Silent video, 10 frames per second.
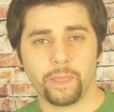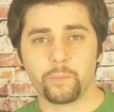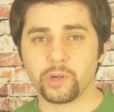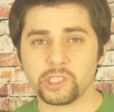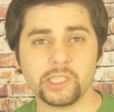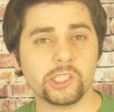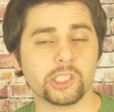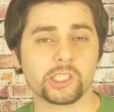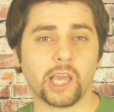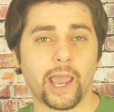
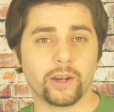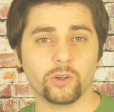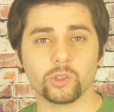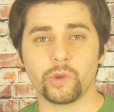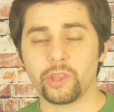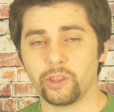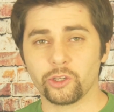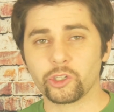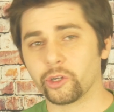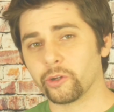prestigious titles within the
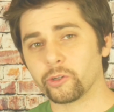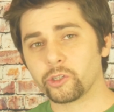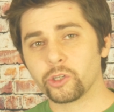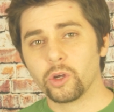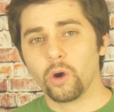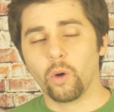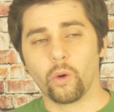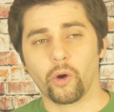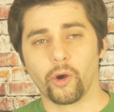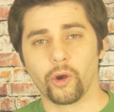church
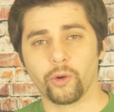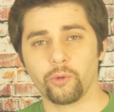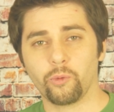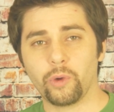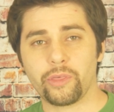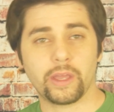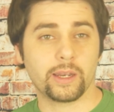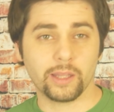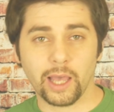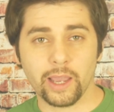or
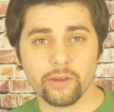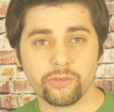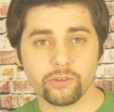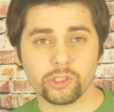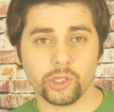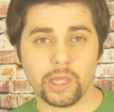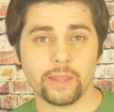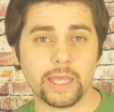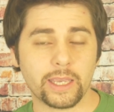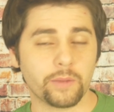within life so
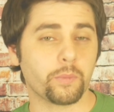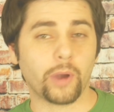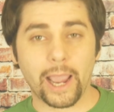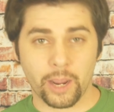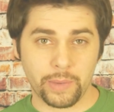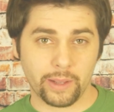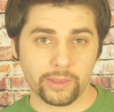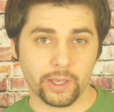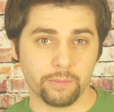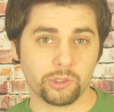that they can brag about
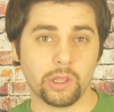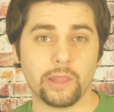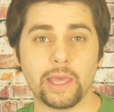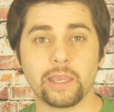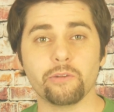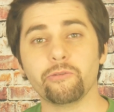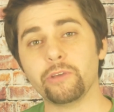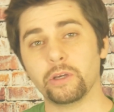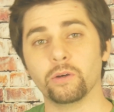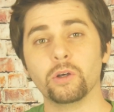them, so that they can
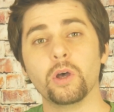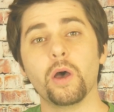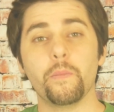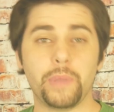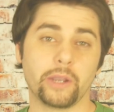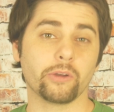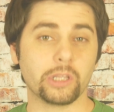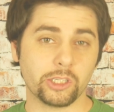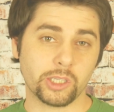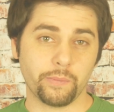feel bigger
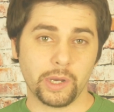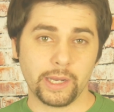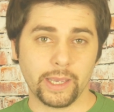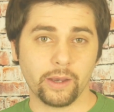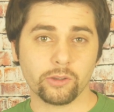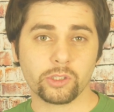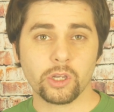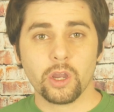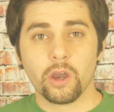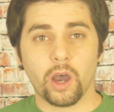than somebody else.
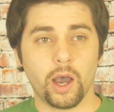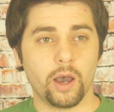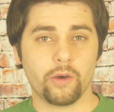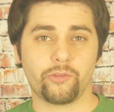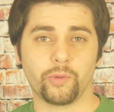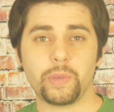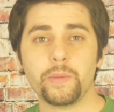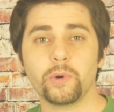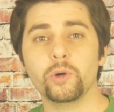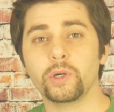For
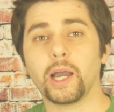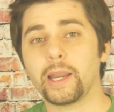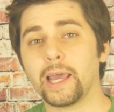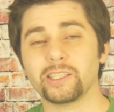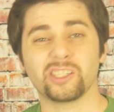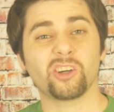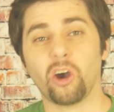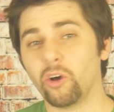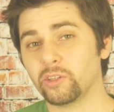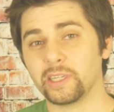people who God hasn't
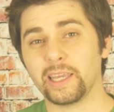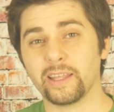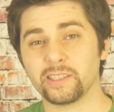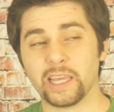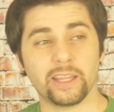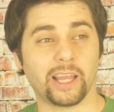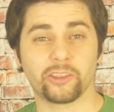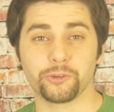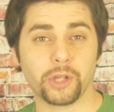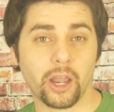called to get, say, like
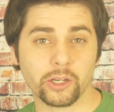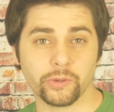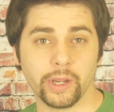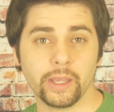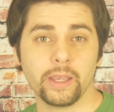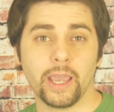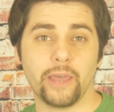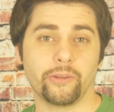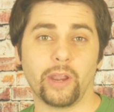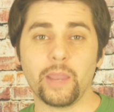their doctorate,
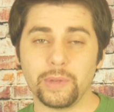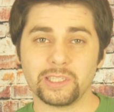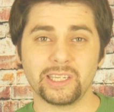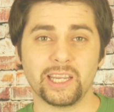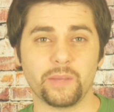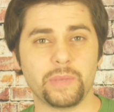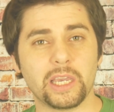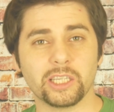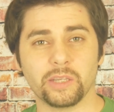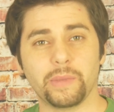and they're aiming to get it
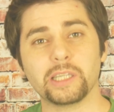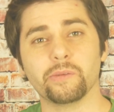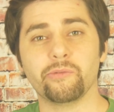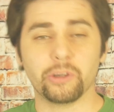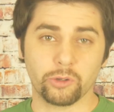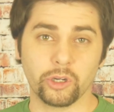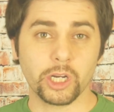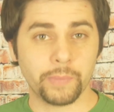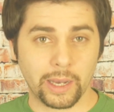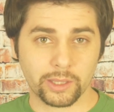because it makes them feel good
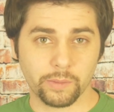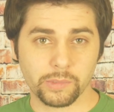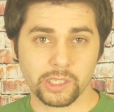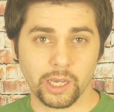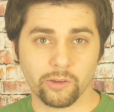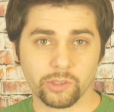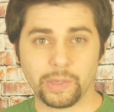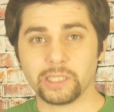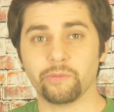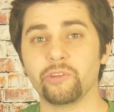about themselves. It
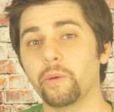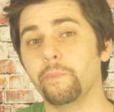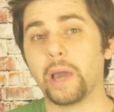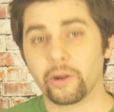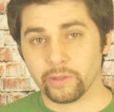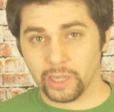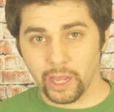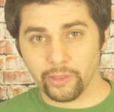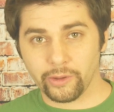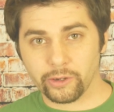makes them feel better than
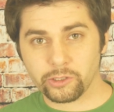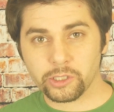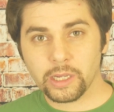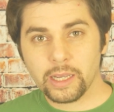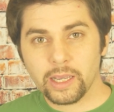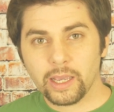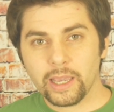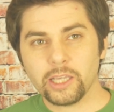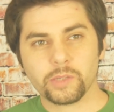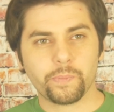others.
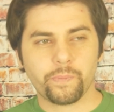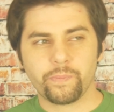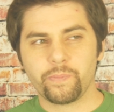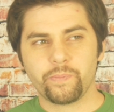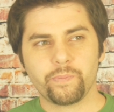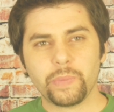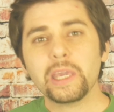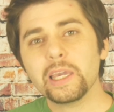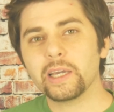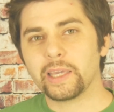he's
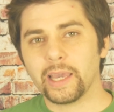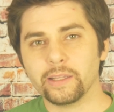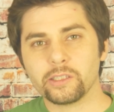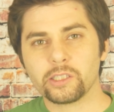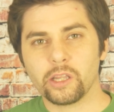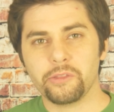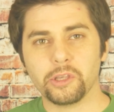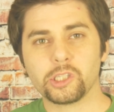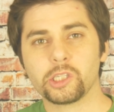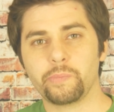speaking against
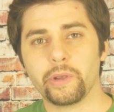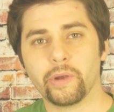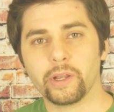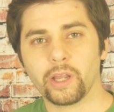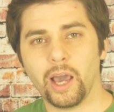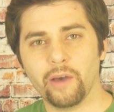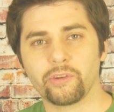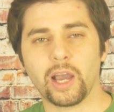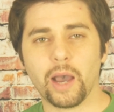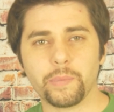this spirit of
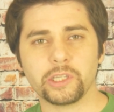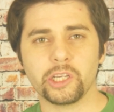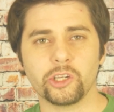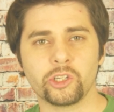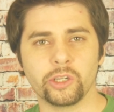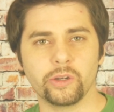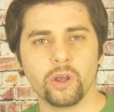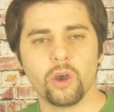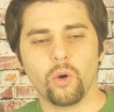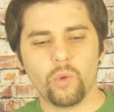competition
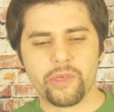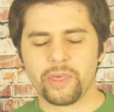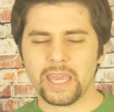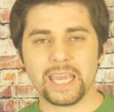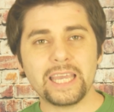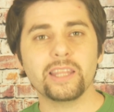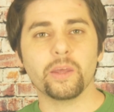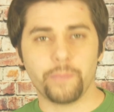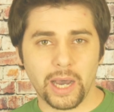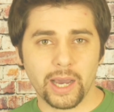within the
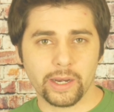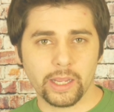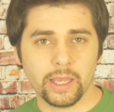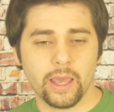body